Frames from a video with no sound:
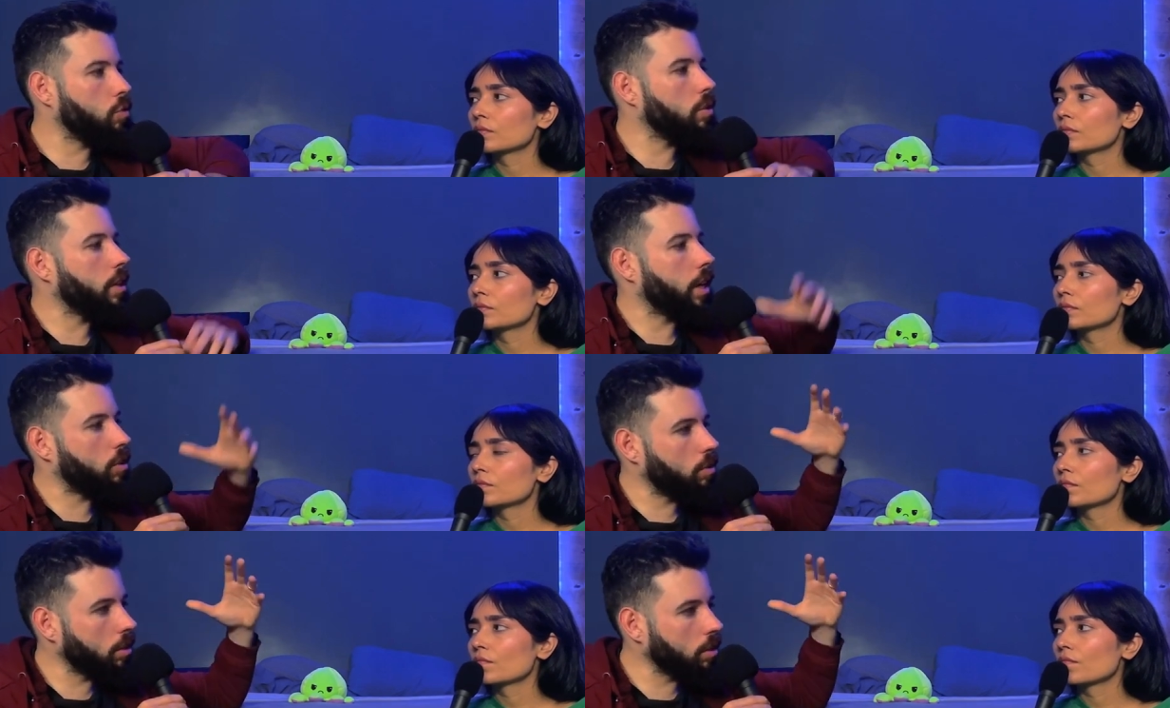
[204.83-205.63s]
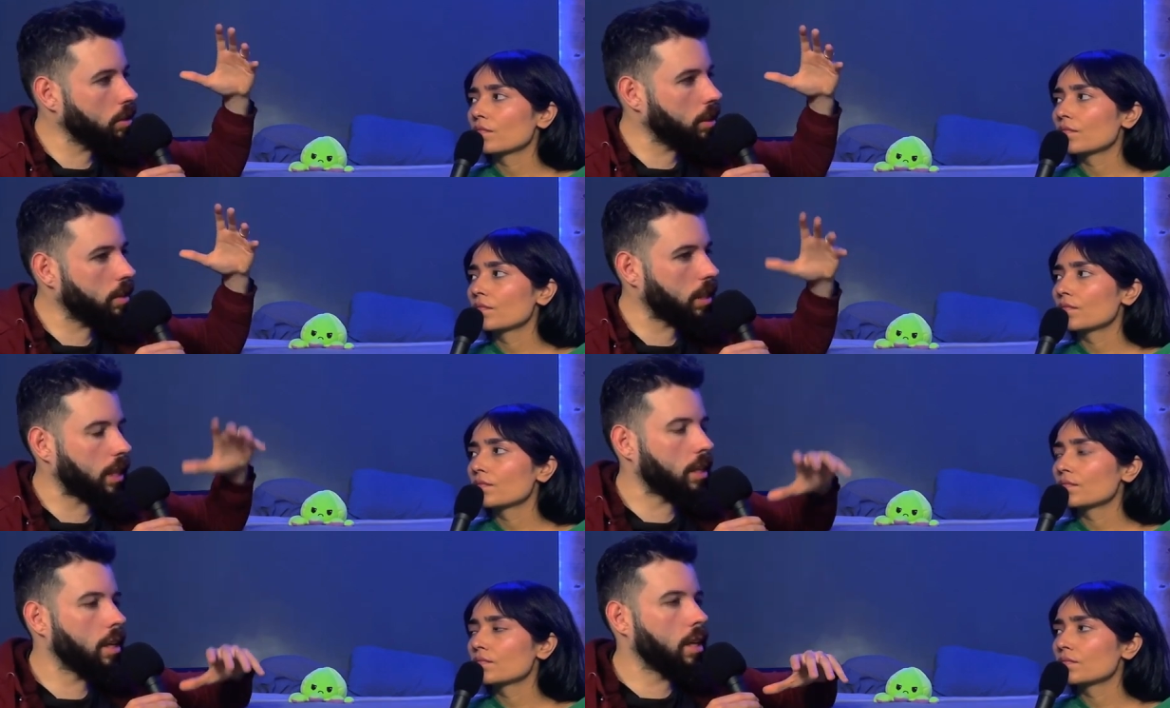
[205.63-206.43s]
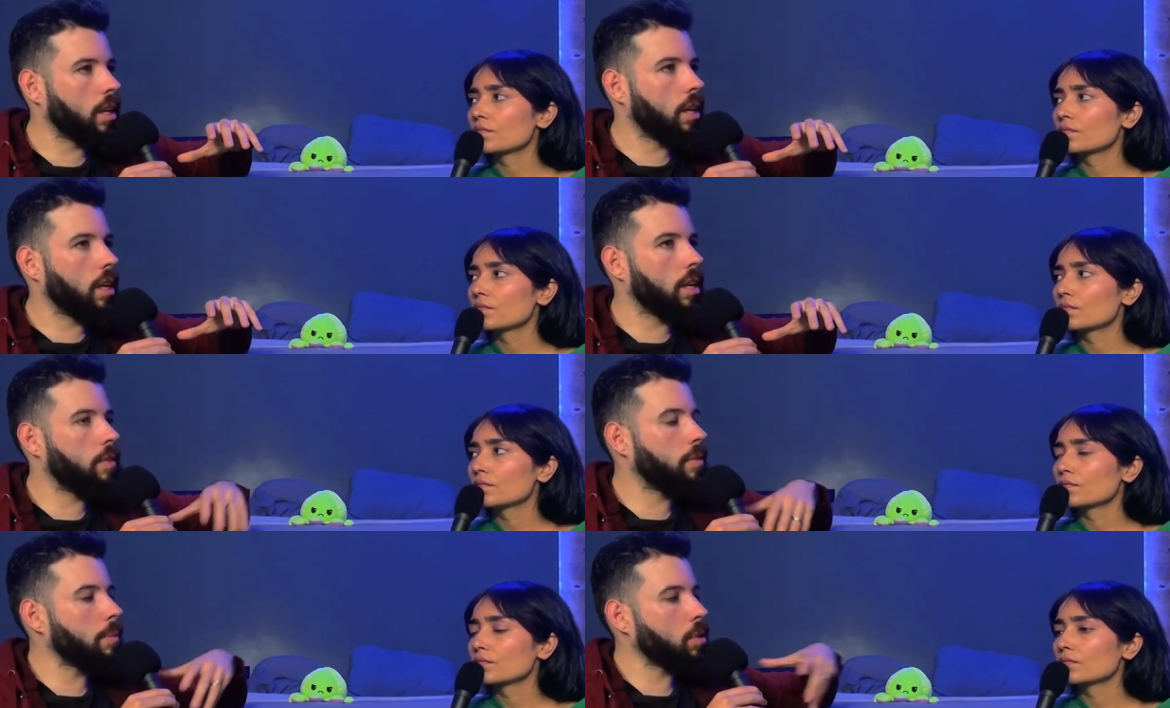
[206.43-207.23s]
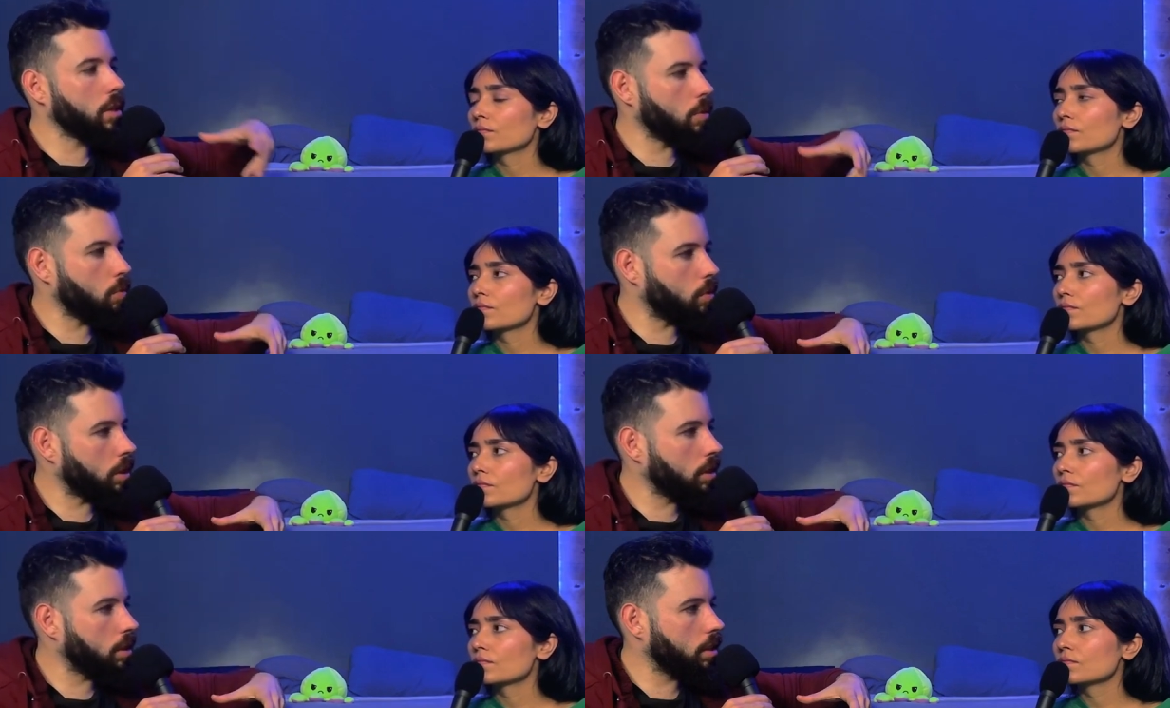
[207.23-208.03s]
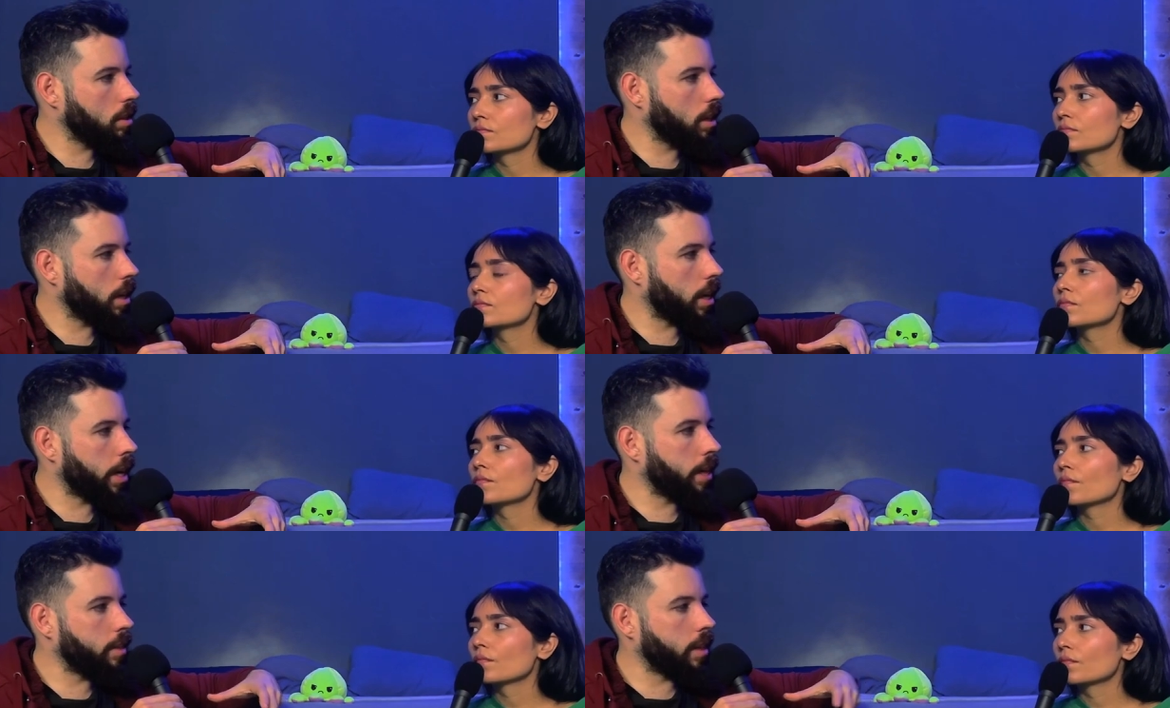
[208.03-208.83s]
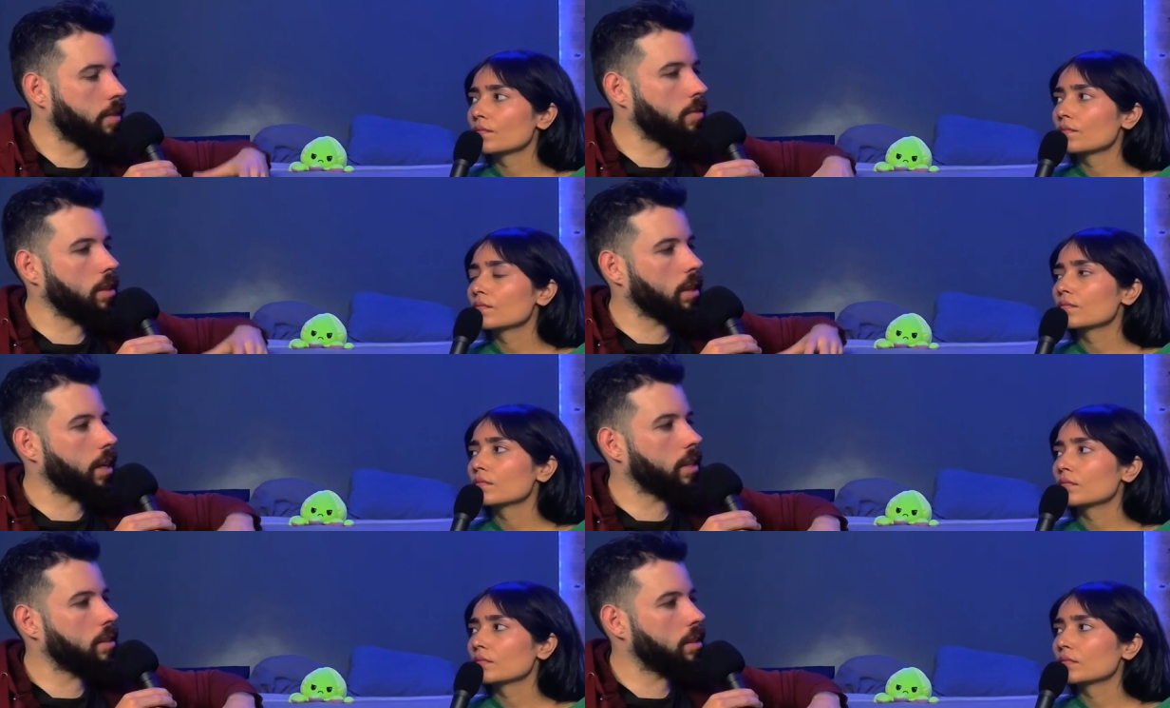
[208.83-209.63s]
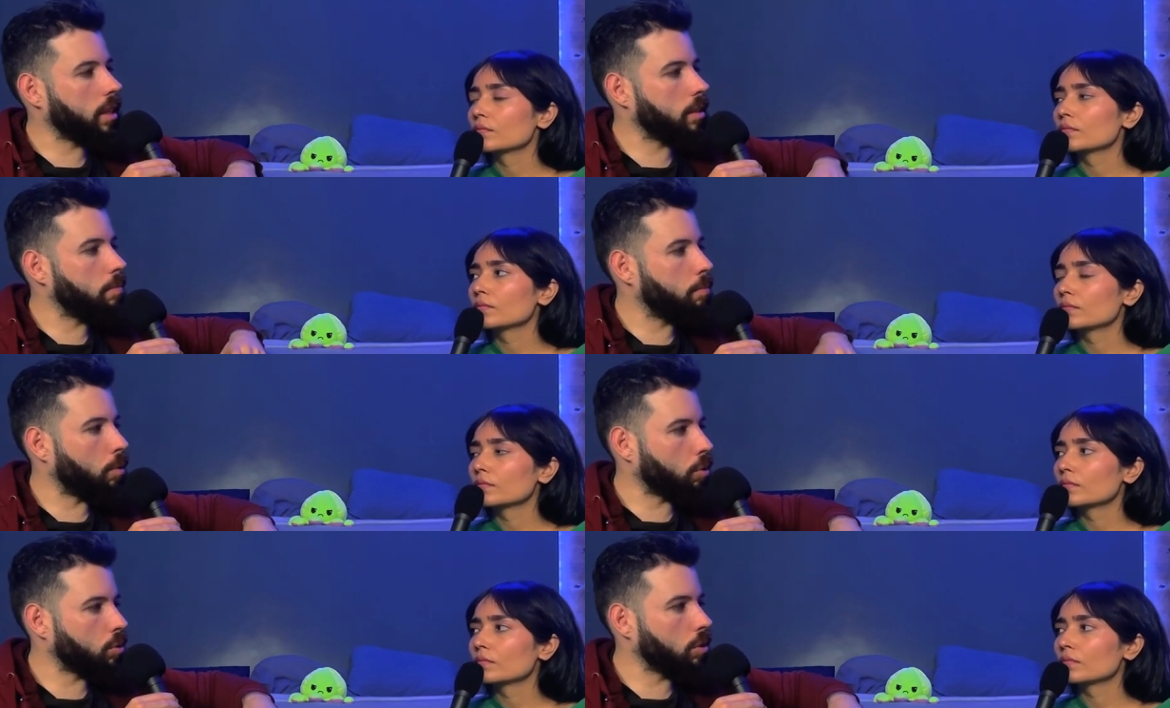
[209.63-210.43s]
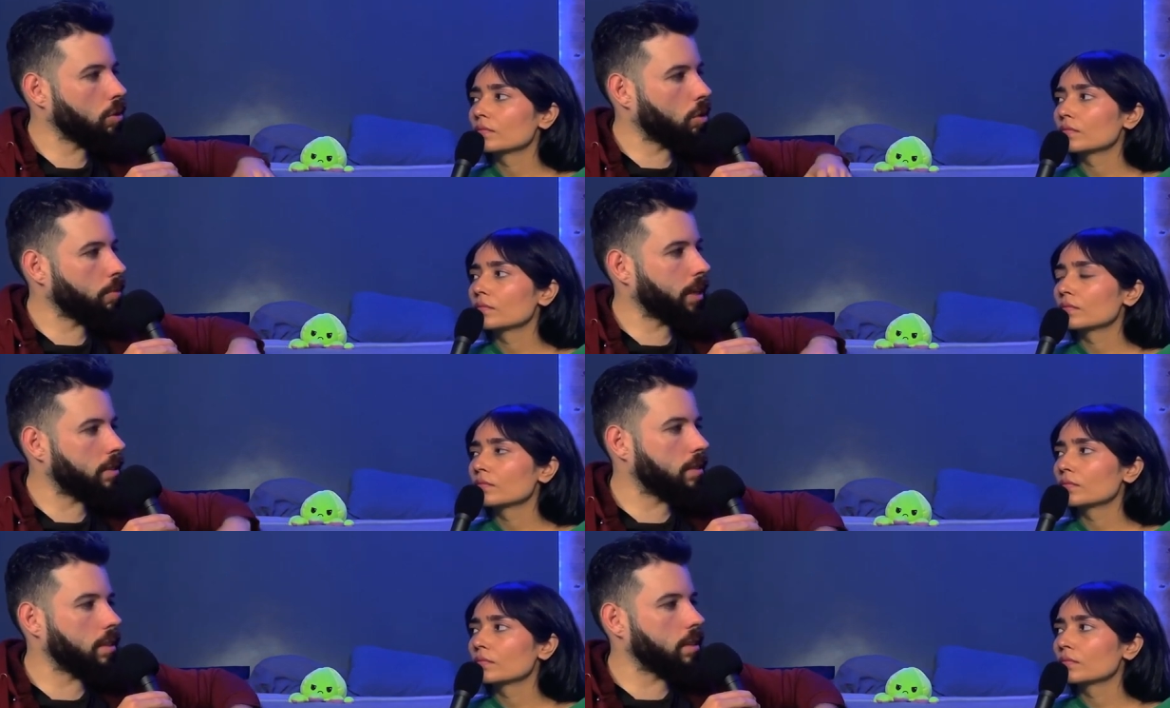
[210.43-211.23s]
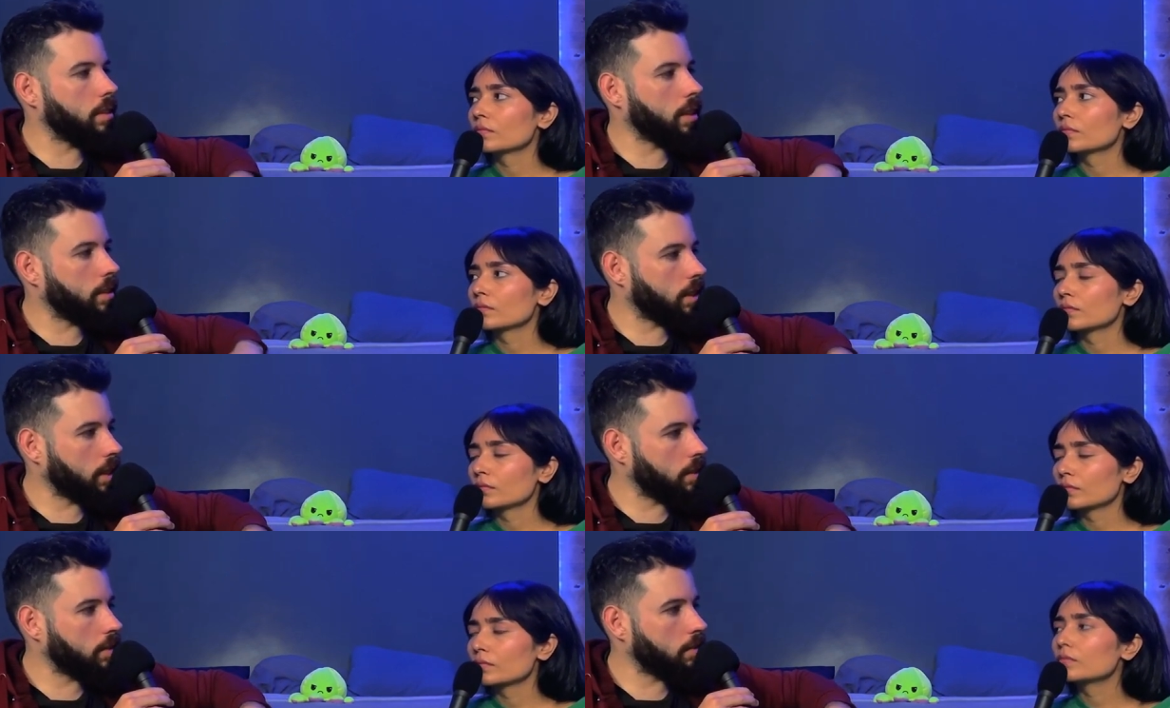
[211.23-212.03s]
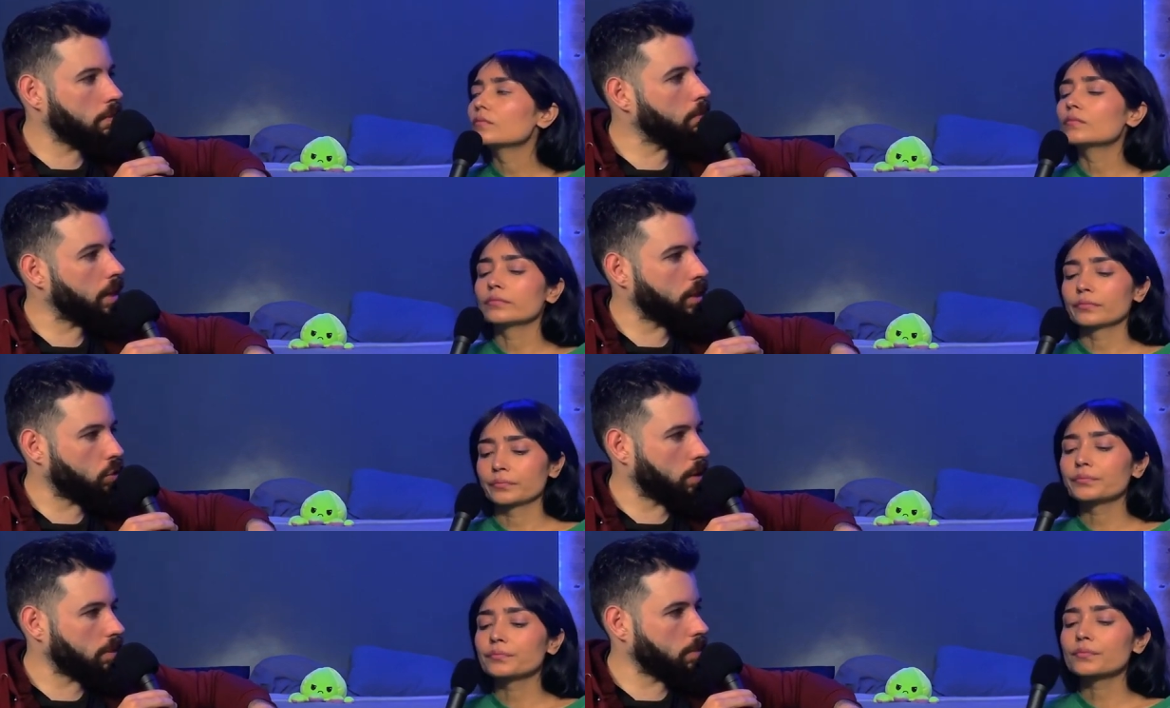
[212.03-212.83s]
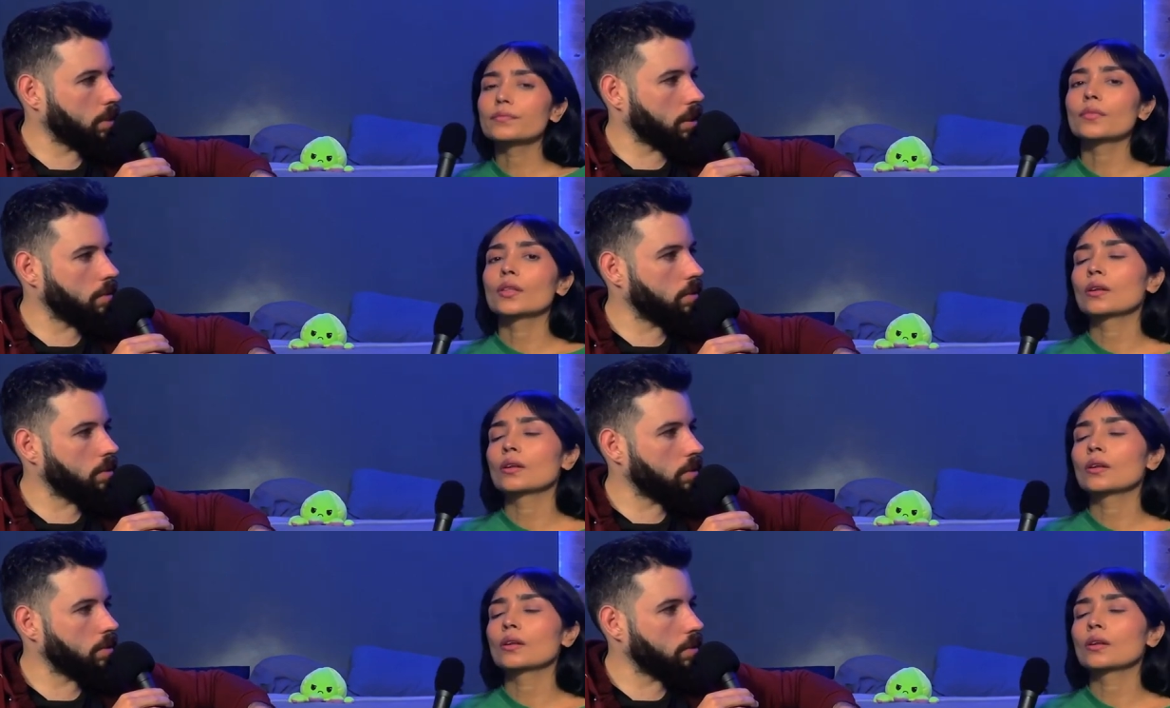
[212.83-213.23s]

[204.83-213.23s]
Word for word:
Speaker 1: international, it's like, if I'm going to work, I never let like Portugal or my city dictates my dreams and